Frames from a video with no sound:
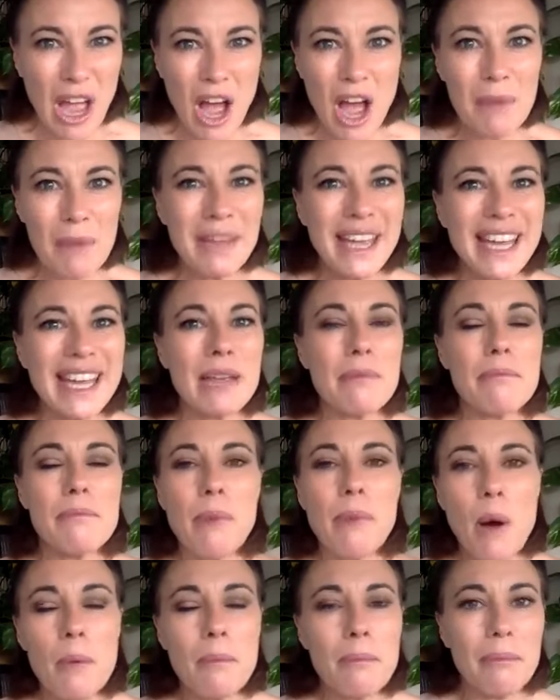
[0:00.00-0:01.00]
I'm getting
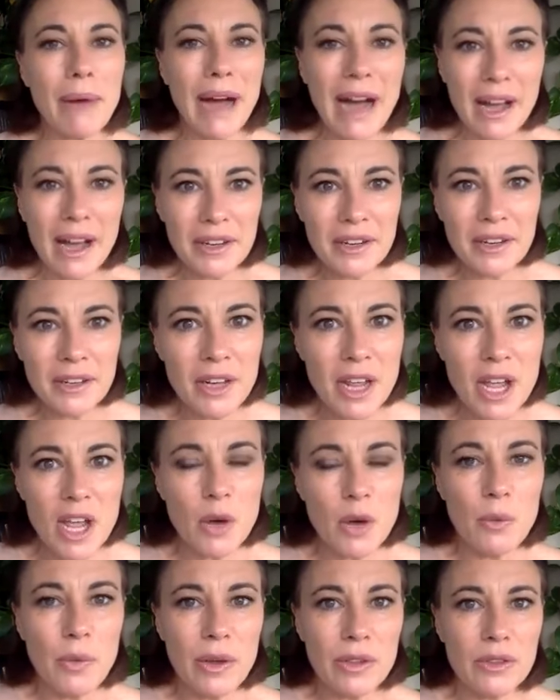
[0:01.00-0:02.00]
bombarded
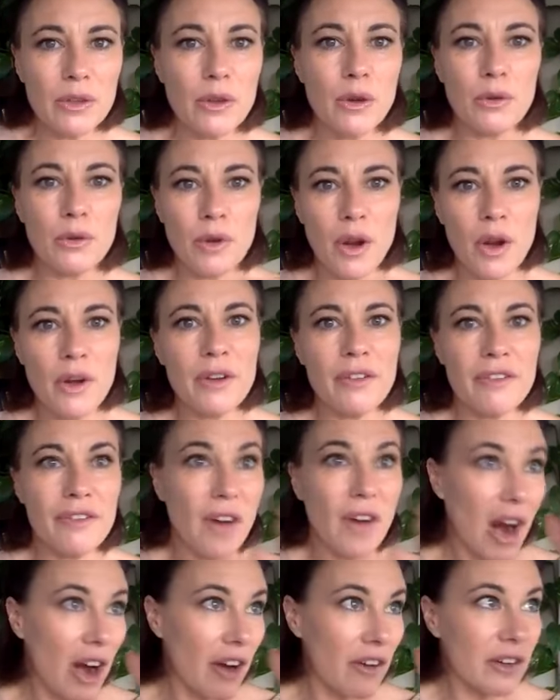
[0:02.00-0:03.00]
with
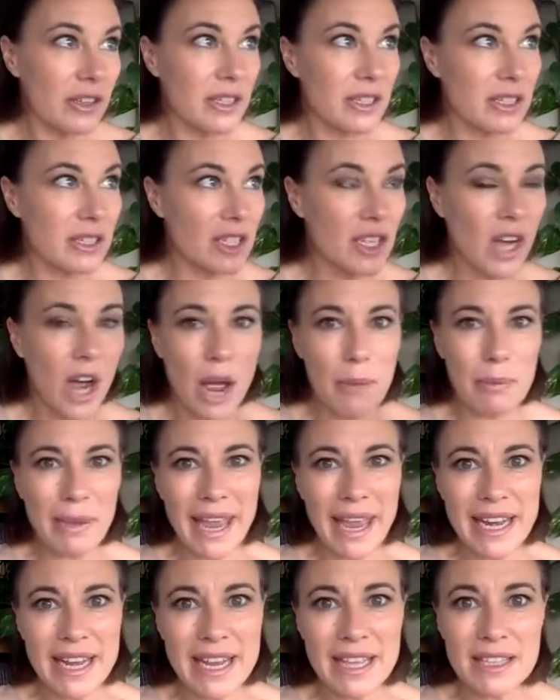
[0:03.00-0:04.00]
coronavirus type
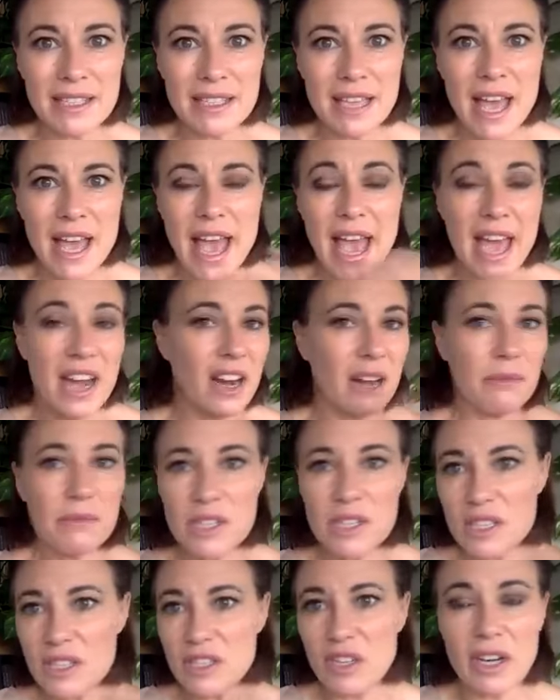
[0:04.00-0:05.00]
headings, and I'm
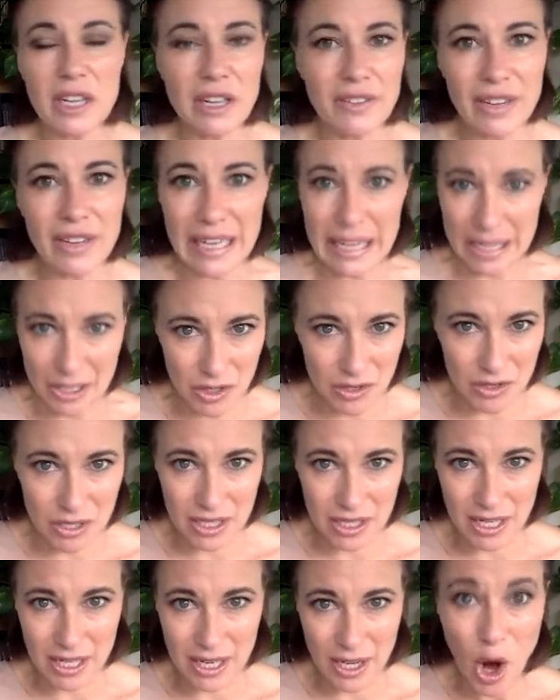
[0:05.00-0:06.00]
just not even
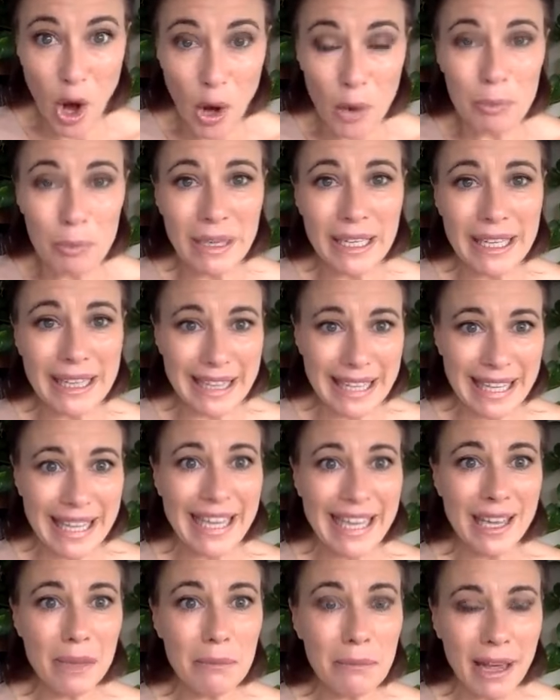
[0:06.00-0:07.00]
interested in opening the
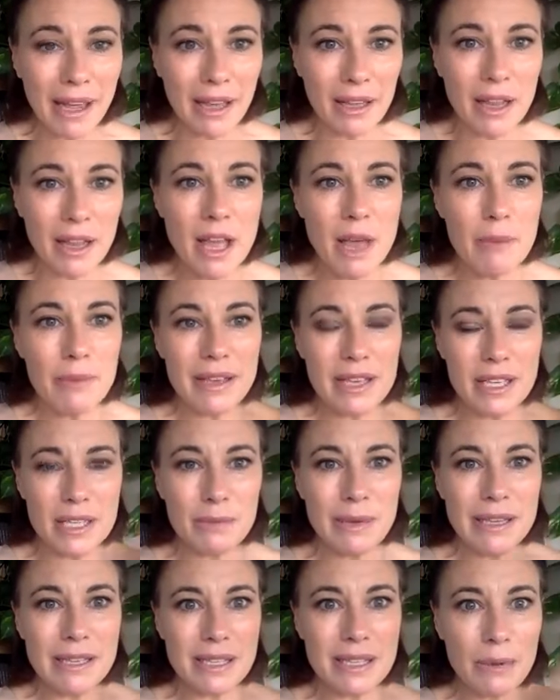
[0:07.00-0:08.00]
email
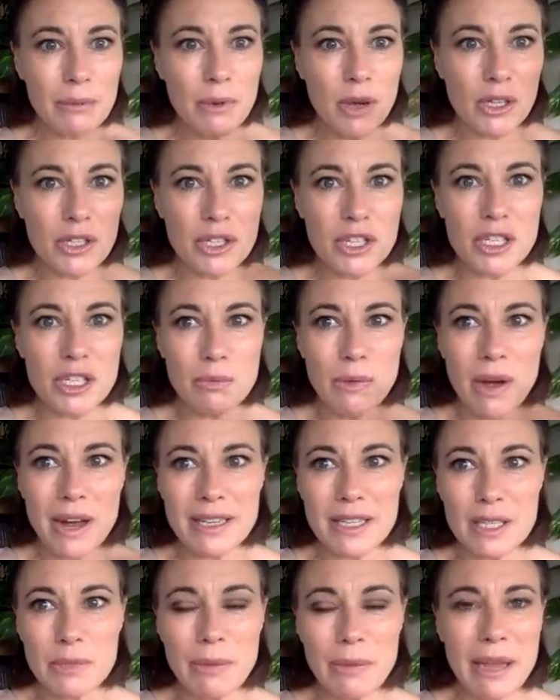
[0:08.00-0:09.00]
because my subconscious
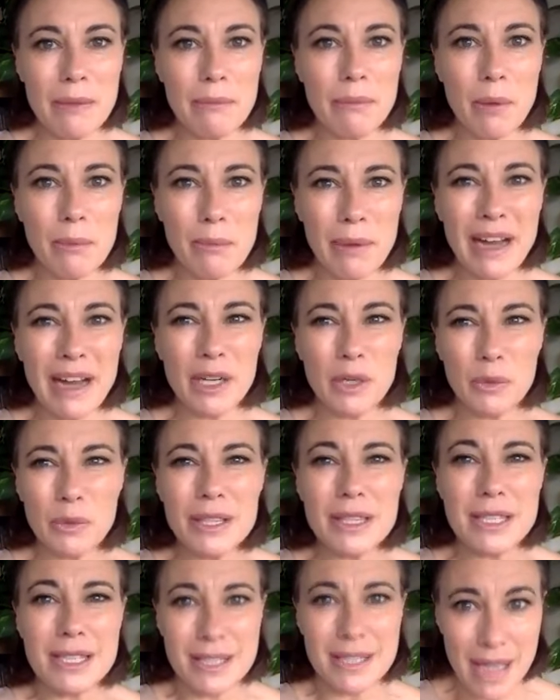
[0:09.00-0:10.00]
mind is being bombarded
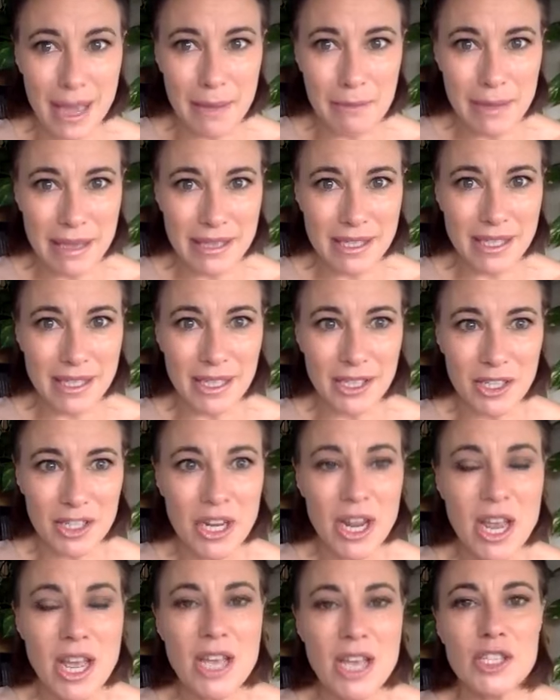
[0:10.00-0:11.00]
with the same
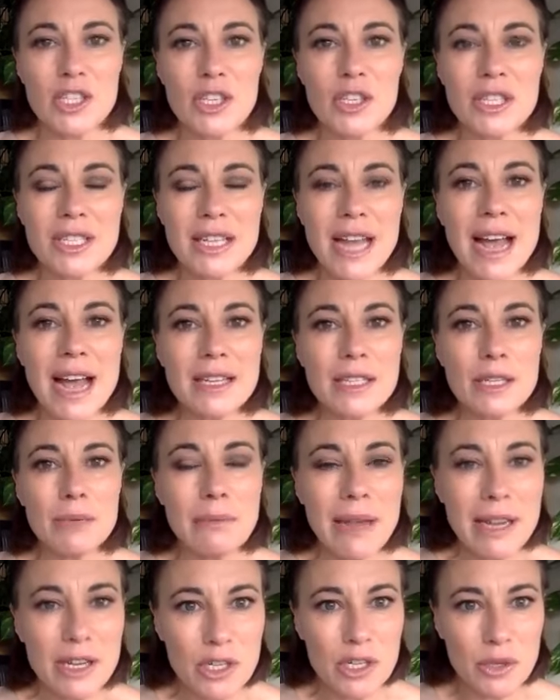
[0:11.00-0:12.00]
message. So start to
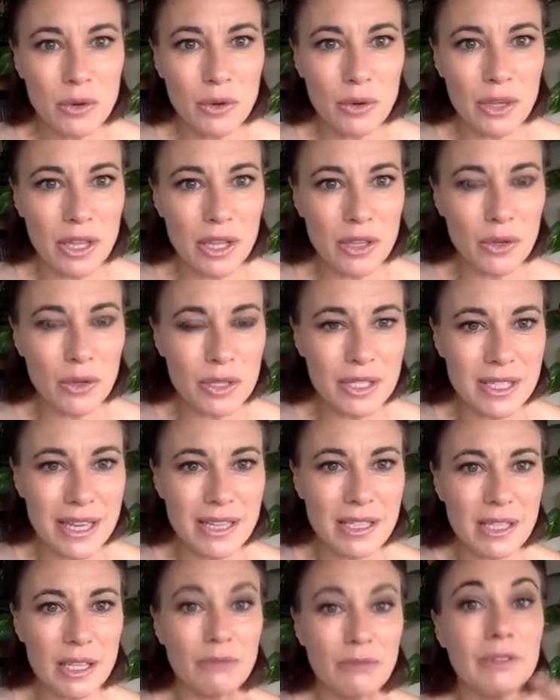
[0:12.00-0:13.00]
make sure that you're
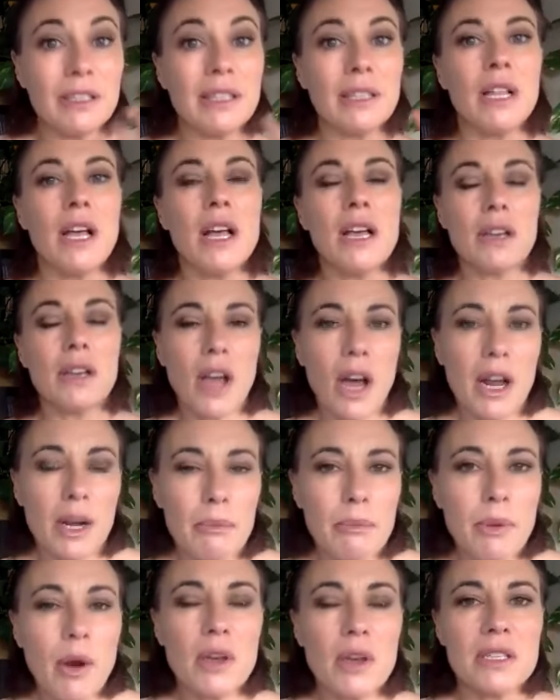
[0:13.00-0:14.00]
sending real kind
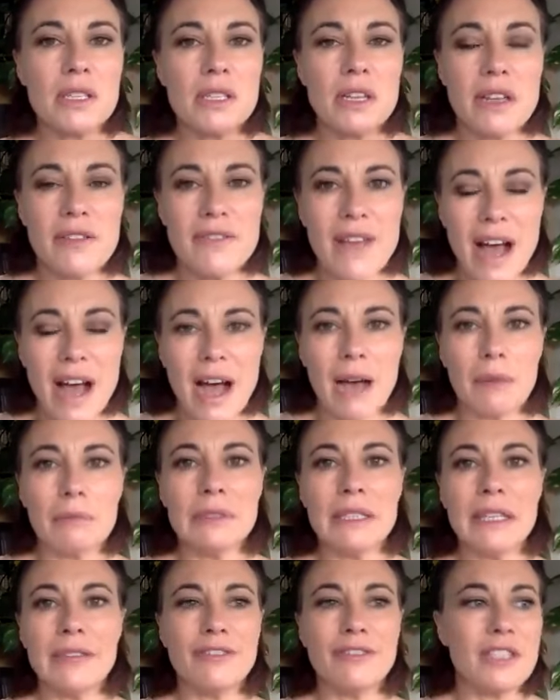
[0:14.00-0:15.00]
of positive,
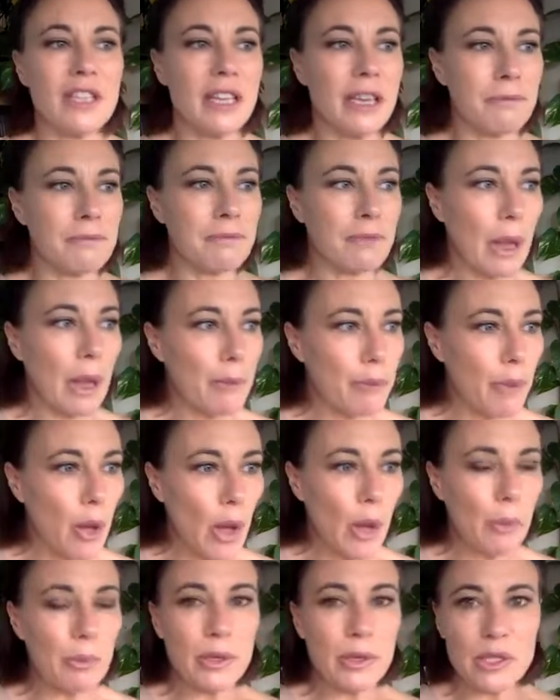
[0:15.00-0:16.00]
uplifting,
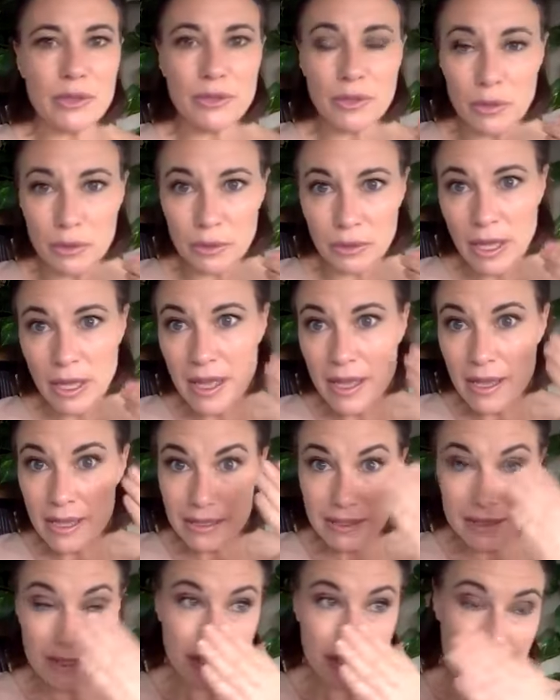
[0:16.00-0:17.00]
purposeful,
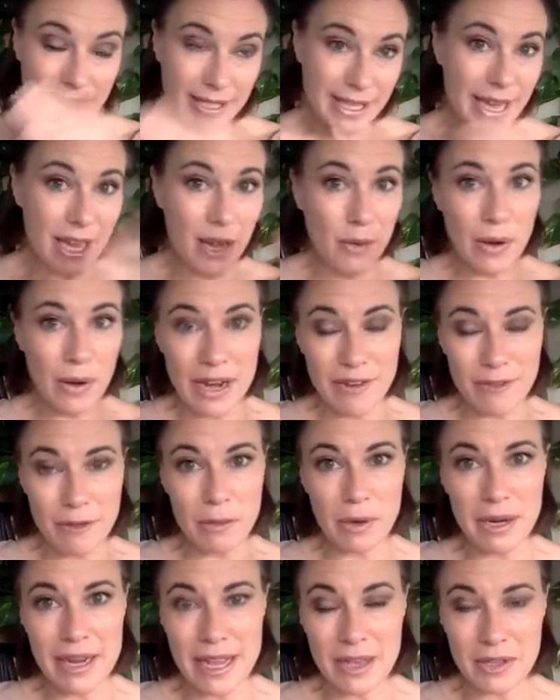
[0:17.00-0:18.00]
zig when
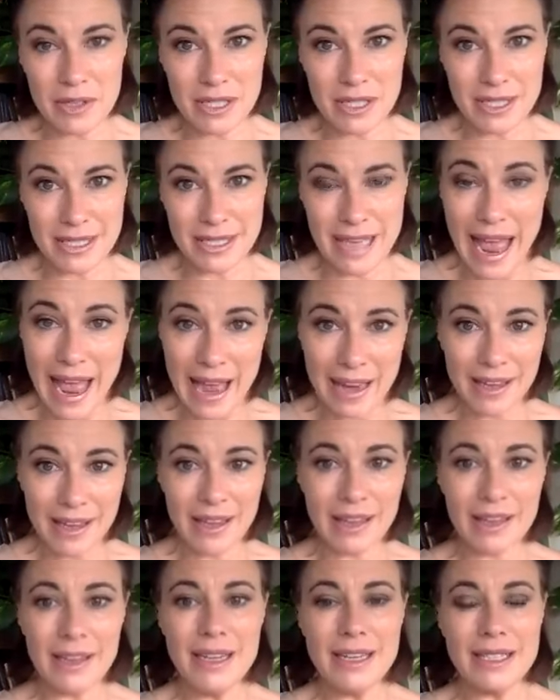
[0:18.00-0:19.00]
everybody else is
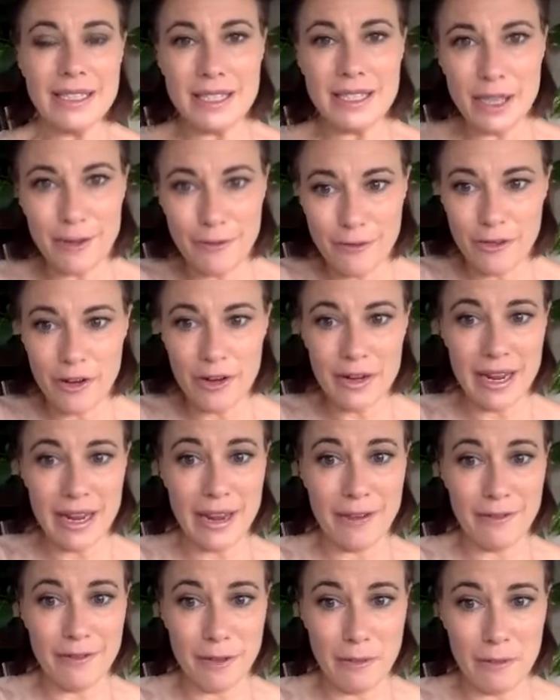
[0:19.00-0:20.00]
zagging different
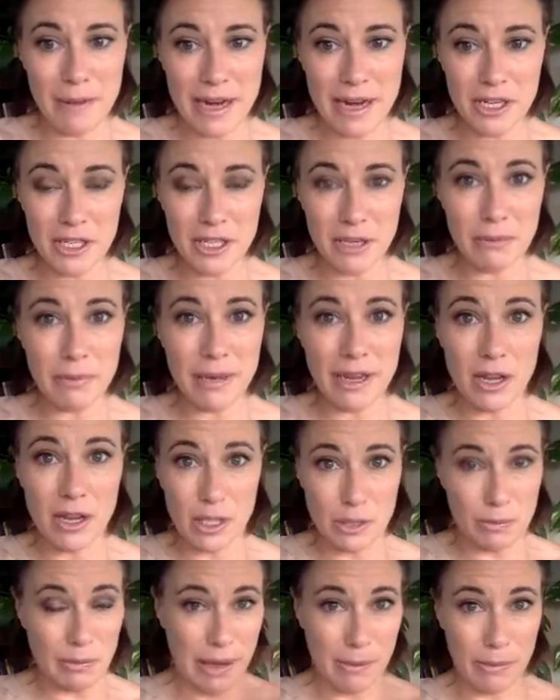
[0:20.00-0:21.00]
information
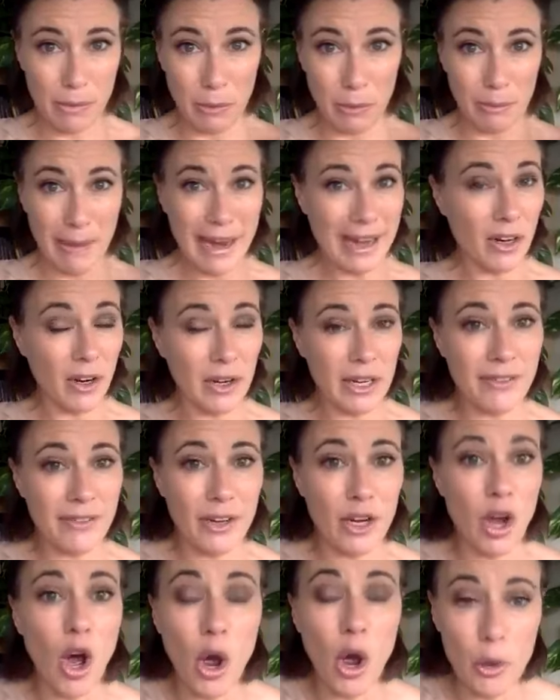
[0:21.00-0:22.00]
because people may not
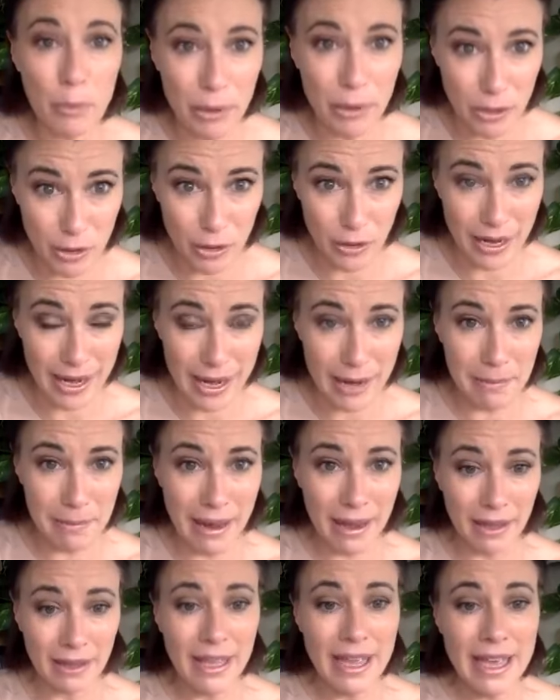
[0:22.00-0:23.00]
even open your
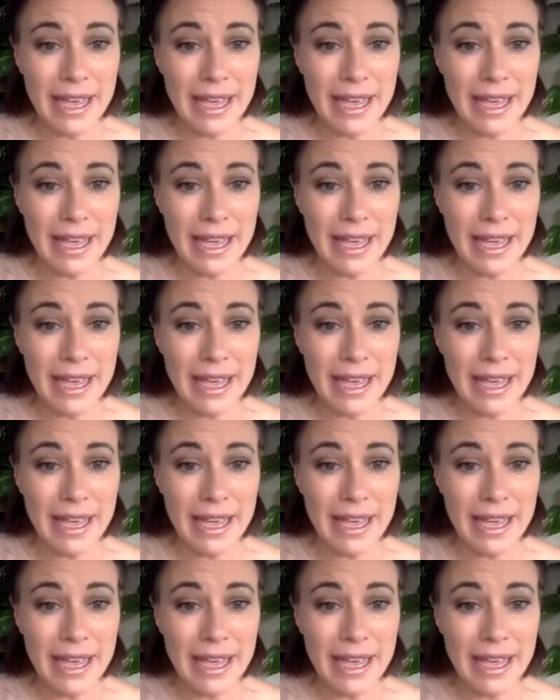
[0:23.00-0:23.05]
email